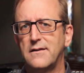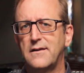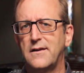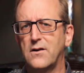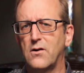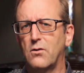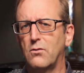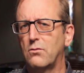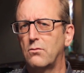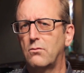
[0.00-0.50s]
And
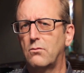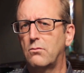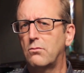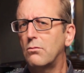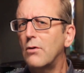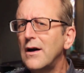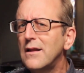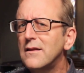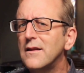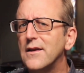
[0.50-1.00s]
I go,
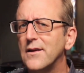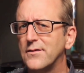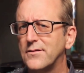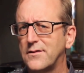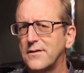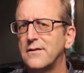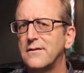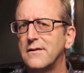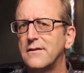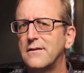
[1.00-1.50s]
what
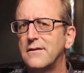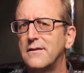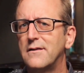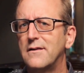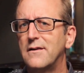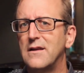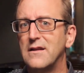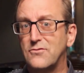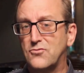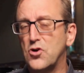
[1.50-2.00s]
list?
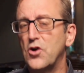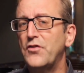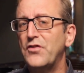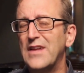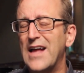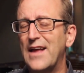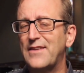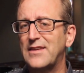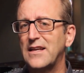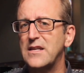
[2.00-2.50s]

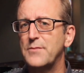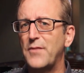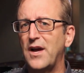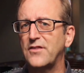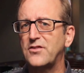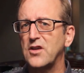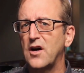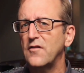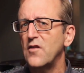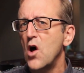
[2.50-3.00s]
Truthfully, I said to
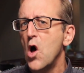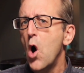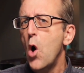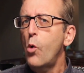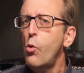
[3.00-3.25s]
myself,